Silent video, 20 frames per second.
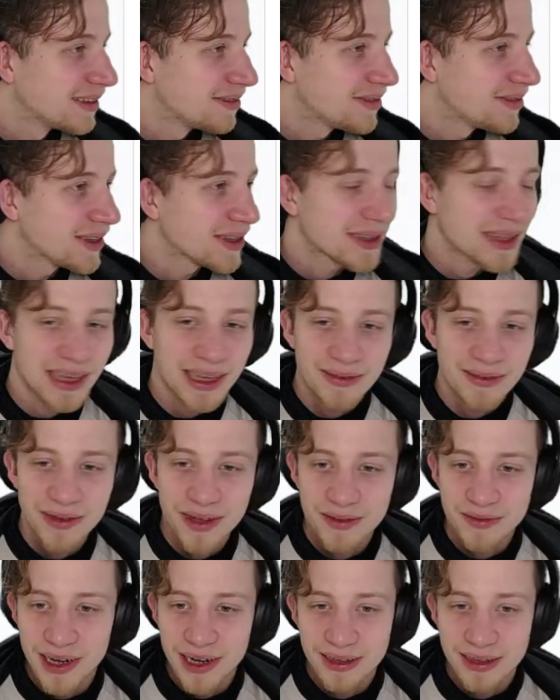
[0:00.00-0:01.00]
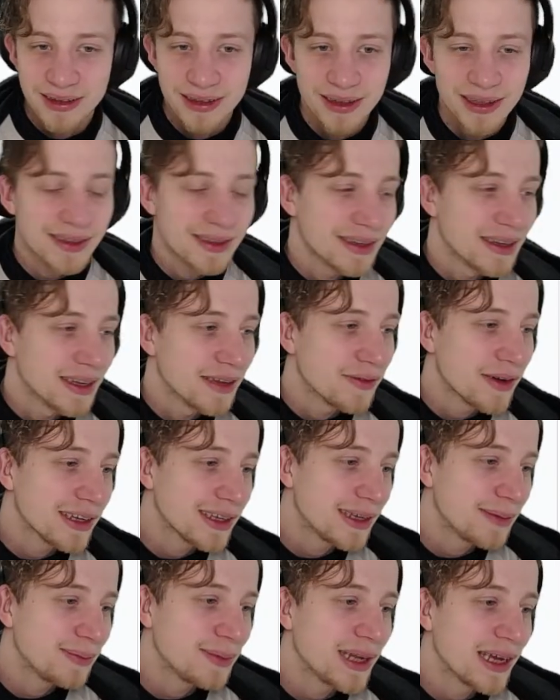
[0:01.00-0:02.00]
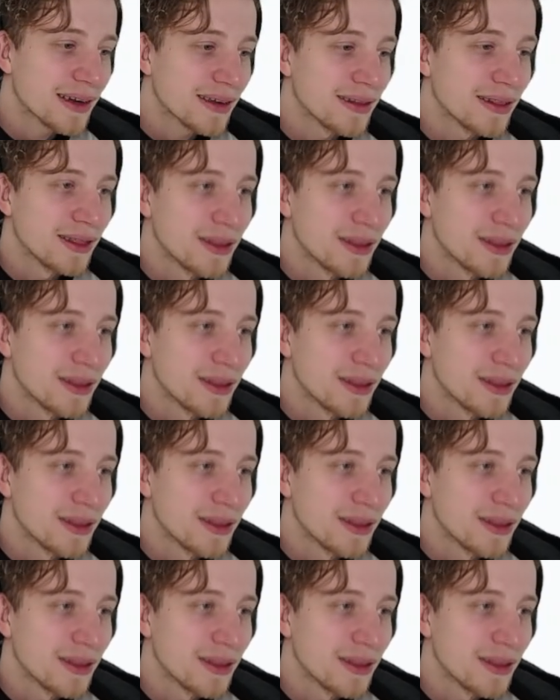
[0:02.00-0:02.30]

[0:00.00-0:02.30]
We gotta give here variety. Listen, if I keep there